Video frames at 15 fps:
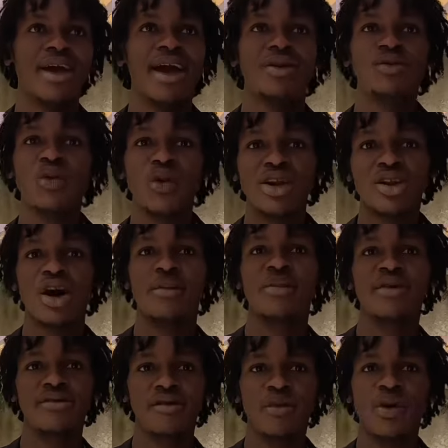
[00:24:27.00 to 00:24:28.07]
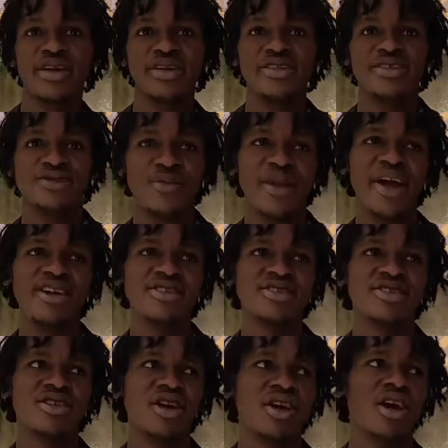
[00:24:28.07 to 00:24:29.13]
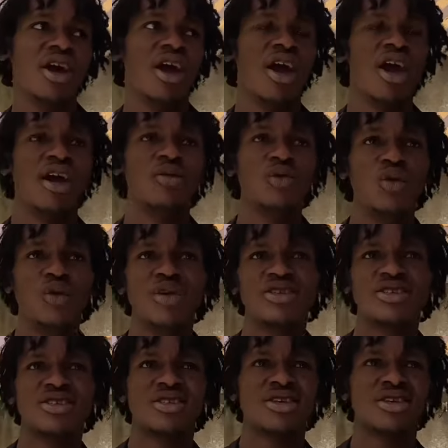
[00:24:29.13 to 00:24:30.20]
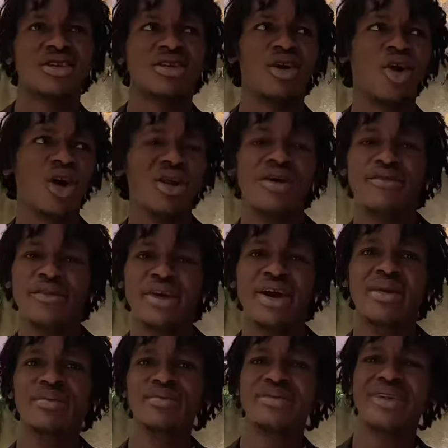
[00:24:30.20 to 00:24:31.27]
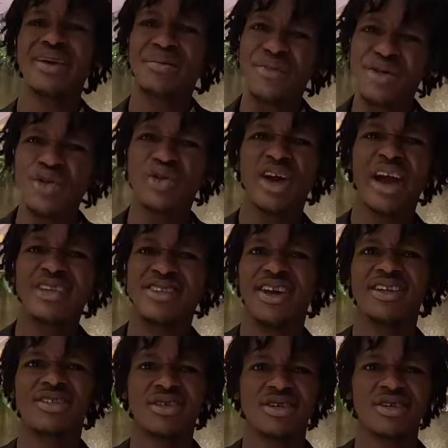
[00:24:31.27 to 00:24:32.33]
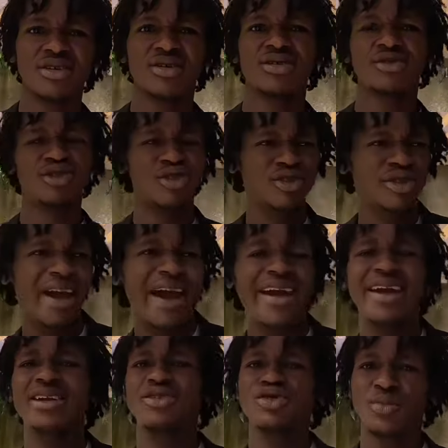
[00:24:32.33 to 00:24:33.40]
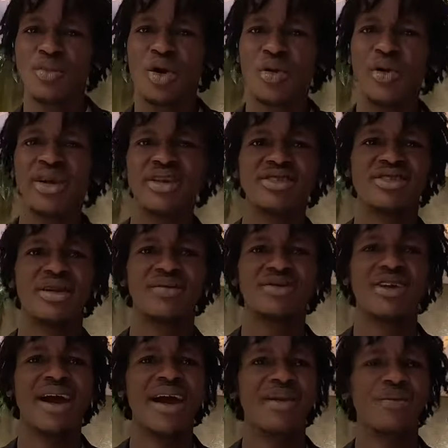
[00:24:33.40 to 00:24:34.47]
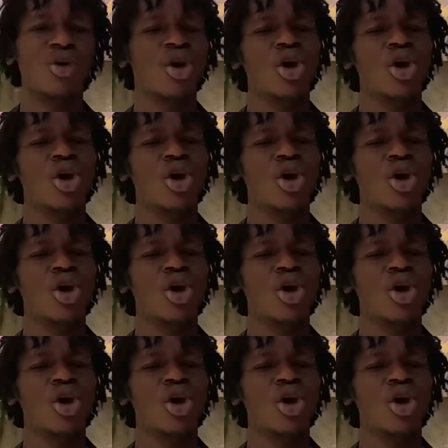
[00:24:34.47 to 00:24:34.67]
And we welcome everyone in this place. and we reach all Africa and can be united today and tomorrow at the same time.